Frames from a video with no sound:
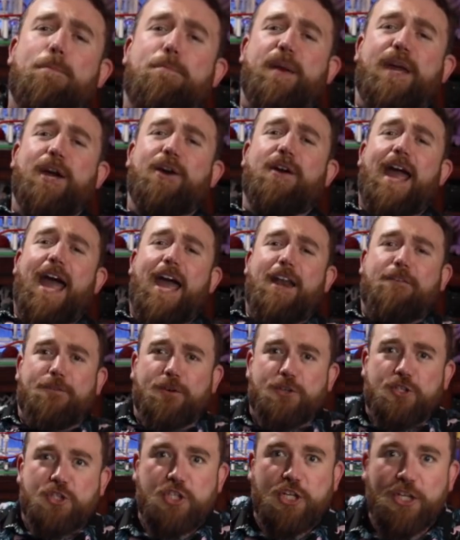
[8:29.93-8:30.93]
beer hat
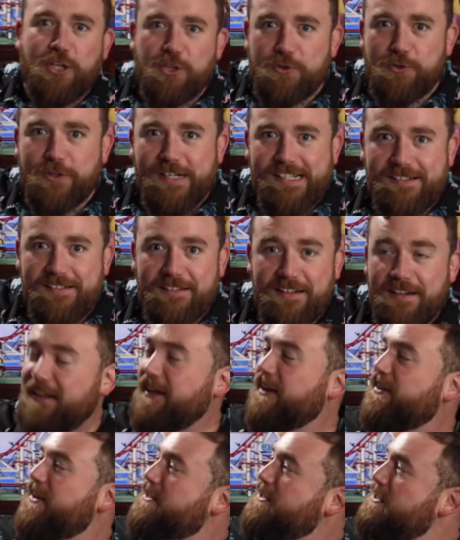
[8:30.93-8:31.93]
for children?
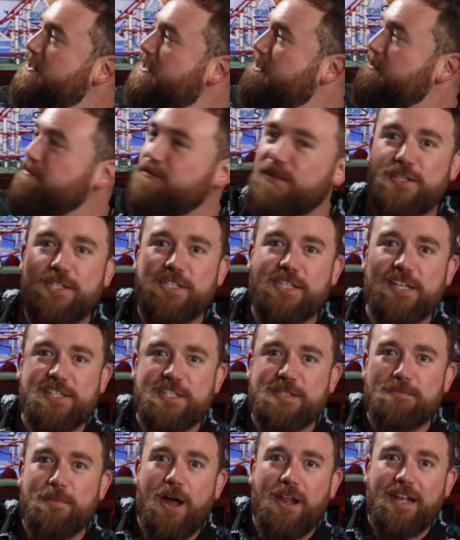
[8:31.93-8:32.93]
This is the
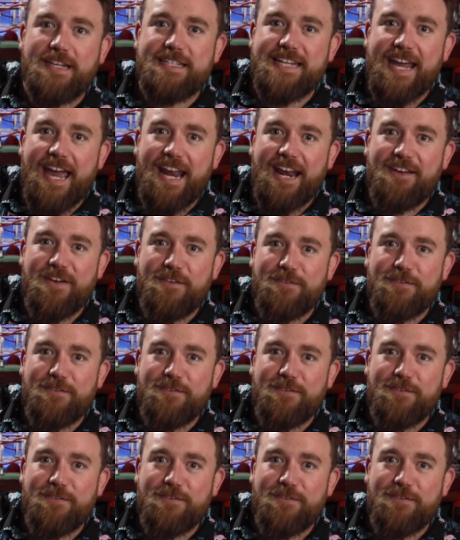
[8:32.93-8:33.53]
smallest hat I've